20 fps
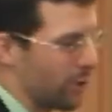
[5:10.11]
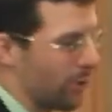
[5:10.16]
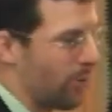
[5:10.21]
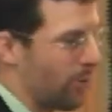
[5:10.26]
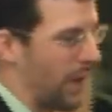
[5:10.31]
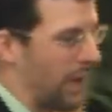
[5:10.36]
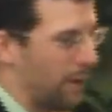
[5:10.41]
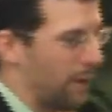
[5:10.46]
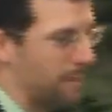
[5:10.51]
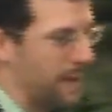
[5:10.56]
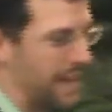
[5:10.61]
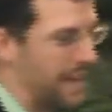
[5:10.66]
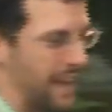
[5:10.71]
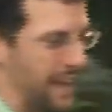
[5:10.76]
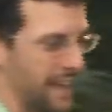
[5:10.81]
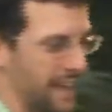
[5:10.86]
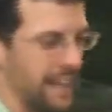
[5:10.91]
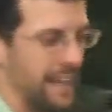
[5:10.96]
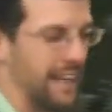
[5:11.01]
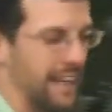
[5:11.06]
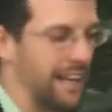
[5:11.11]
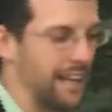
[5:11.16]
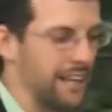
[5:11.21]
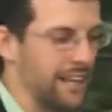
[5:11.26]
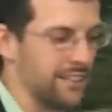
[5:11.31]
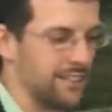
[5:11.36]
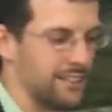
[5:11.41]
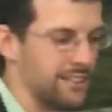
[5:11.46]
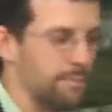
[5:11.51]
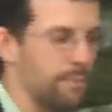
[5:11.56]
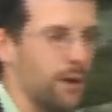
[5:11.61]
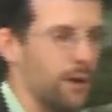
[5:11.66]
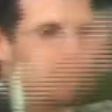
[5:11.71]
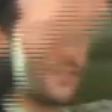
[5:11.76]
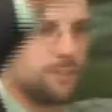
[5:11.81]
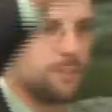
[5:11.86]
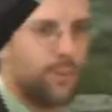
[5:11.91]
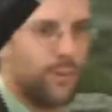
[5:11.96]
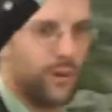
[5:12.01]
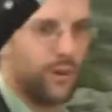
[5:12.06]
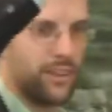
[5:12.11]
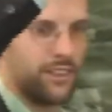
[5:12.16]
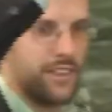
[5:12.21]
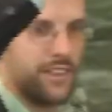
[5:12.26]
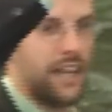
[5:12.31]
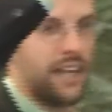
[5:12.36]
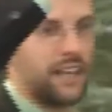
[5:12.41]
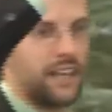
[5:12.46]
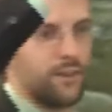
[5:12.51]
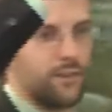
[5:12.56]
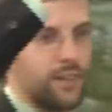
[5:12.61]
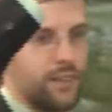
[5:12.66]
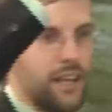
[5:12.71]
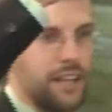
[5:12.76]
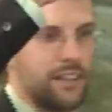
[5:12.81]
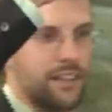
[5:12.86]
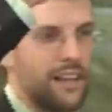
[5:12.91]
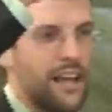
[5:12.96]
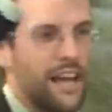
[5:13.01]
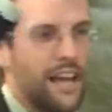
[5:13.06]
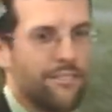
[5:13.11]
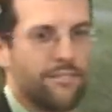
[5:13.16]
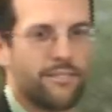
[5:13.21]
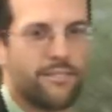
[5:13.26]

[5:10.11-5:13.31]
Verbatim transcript: well being is the most important thing in, in life?